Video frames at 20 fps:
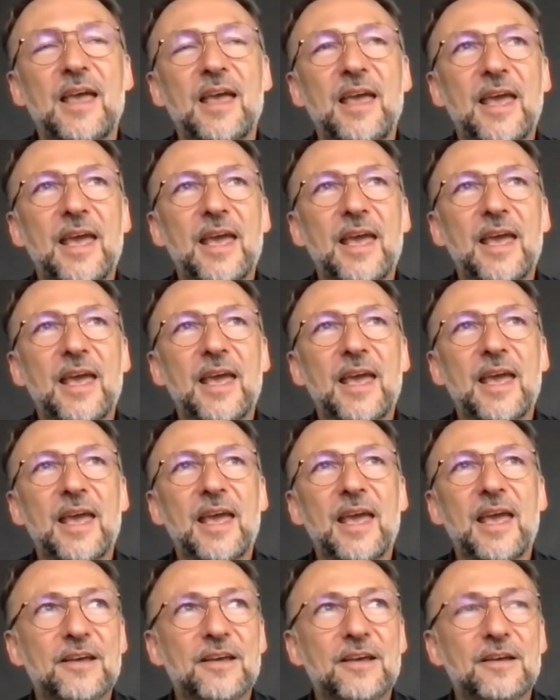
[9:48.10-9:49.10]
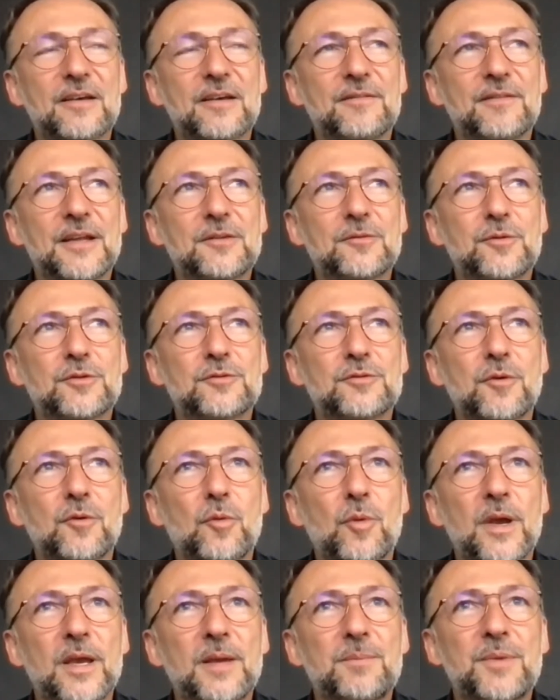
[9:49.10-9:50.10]
And that was the
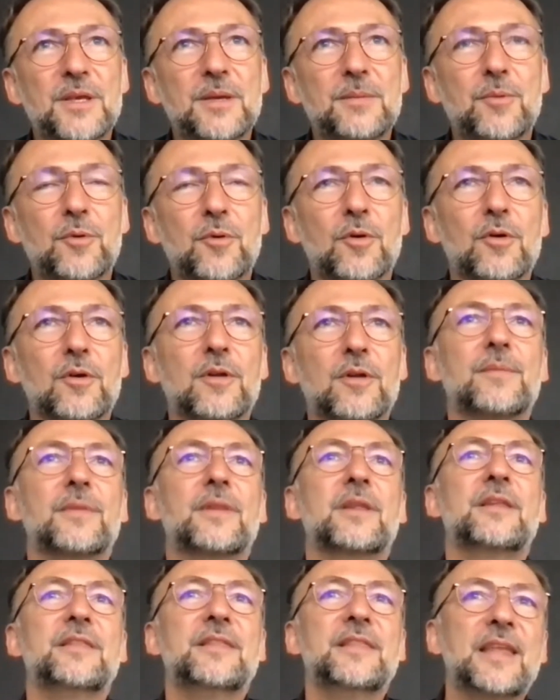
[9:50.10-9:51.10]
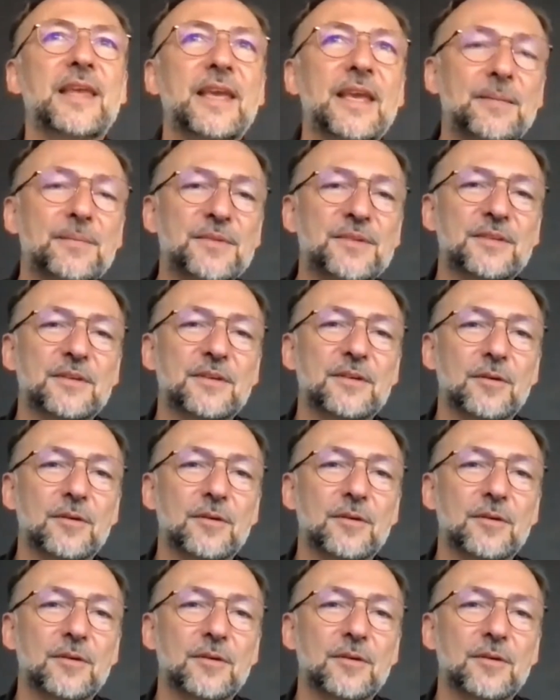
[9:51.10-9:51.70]
way people named